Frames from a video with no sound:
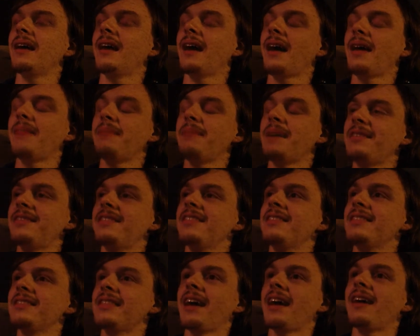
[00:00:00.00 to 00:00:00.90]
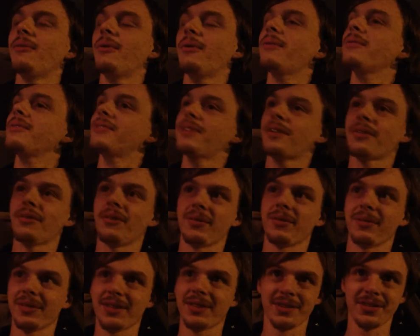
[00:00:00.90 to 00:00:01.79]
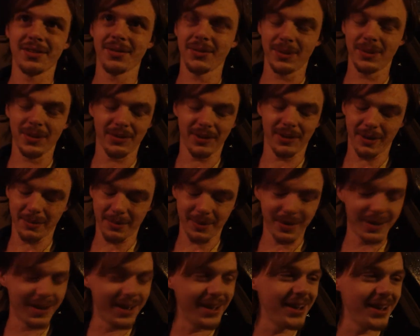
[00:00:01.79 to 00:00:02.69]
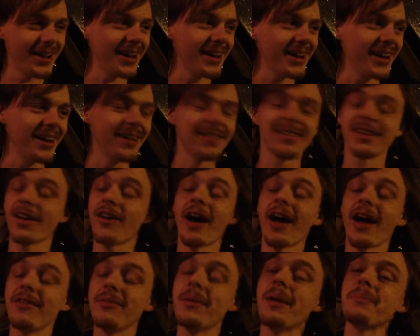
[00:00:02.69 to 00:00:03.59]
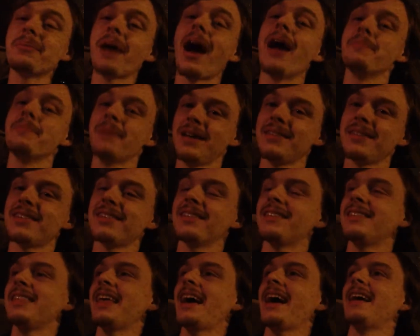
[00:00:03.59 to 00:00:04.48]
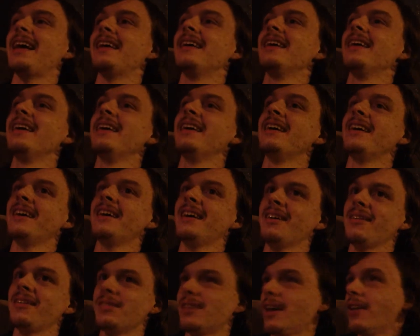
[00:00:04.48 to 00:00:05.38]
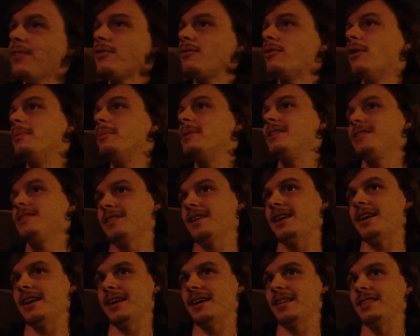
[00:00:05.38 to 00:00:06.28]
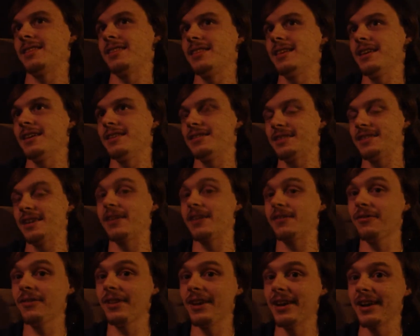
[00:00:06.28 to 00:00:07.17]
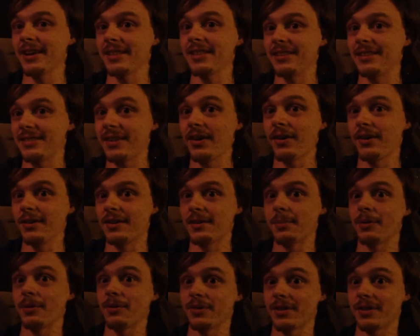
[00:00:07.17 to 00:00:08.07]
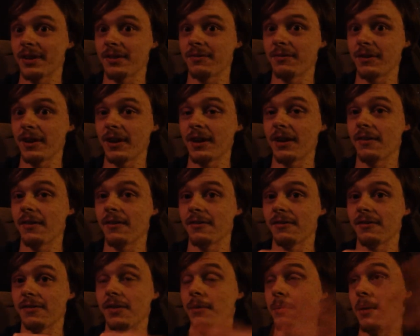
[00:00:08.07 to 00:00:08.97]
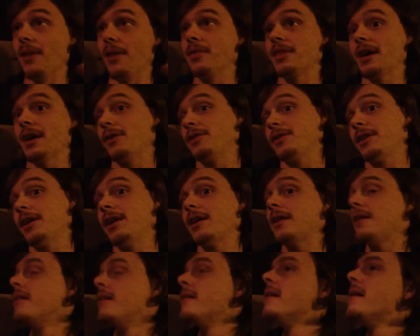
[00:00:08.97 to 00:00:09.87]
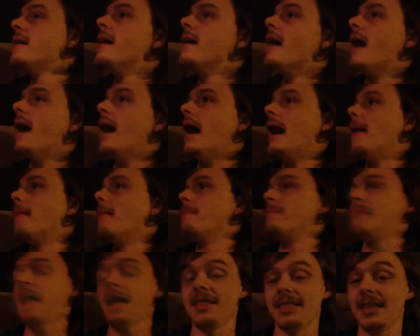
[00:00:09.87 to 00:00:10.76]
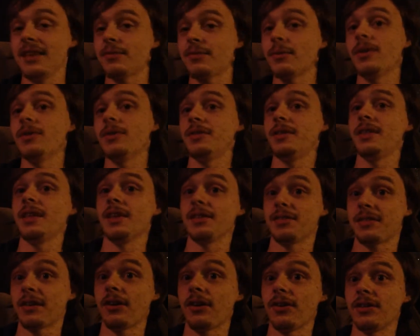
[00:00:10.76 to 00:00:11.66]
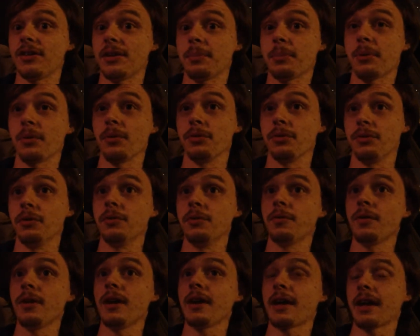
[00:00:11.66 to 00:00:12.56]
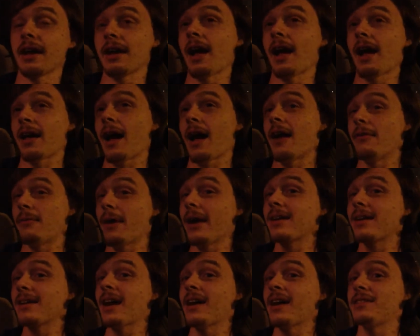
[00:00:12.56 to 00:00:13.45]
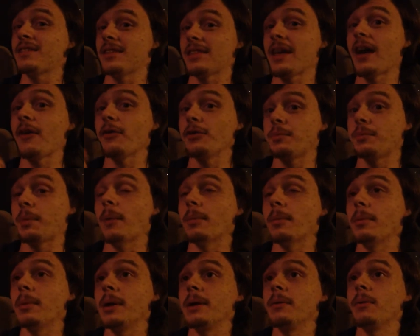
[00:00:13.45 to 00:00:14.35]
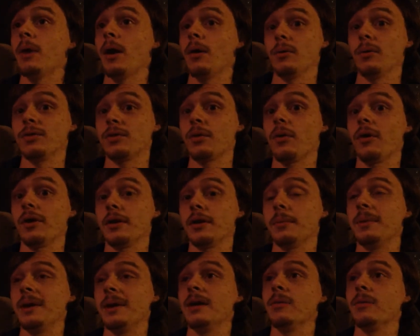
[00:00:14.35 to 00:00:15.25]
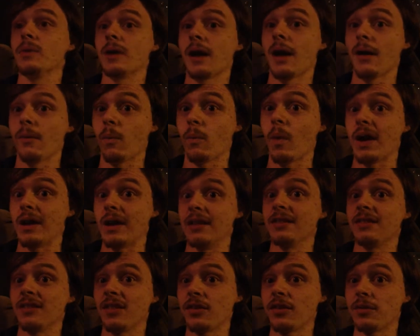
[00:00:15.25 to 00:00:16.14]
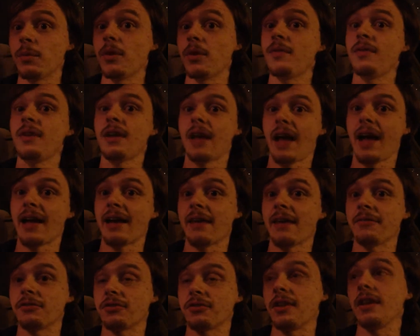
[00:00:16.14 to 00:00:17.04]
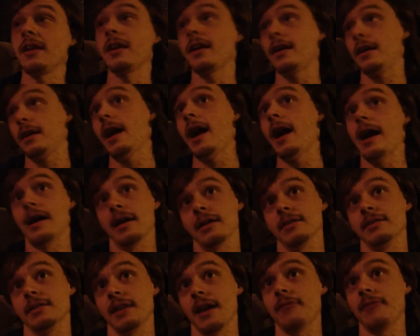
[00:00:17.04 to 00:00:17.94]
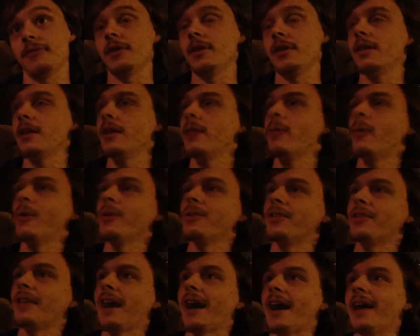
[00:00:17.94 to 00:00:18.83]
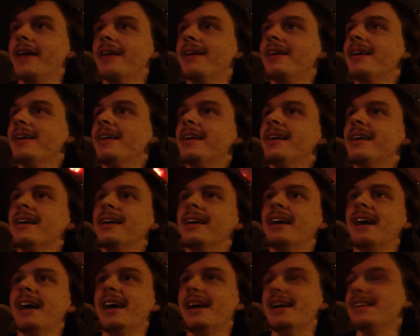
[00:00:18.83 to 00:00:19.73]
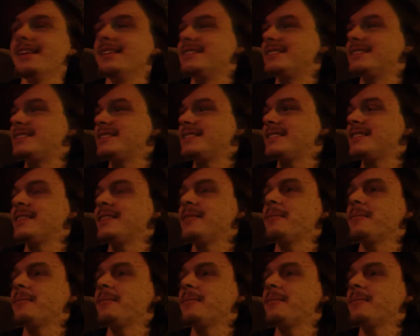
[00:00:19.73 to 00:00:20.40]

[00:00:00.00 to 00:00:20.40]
Where was I going with this? Holy crap! No, I remember I mentioned that The Other Woman is like the chick flick, the stereotypical chick flick of the month, I'll say. And this one's the stereotypical dude flick, and I recognize that was probably what was going to be when I went into this movie, and after seeing it, yeah, definitely was that. It's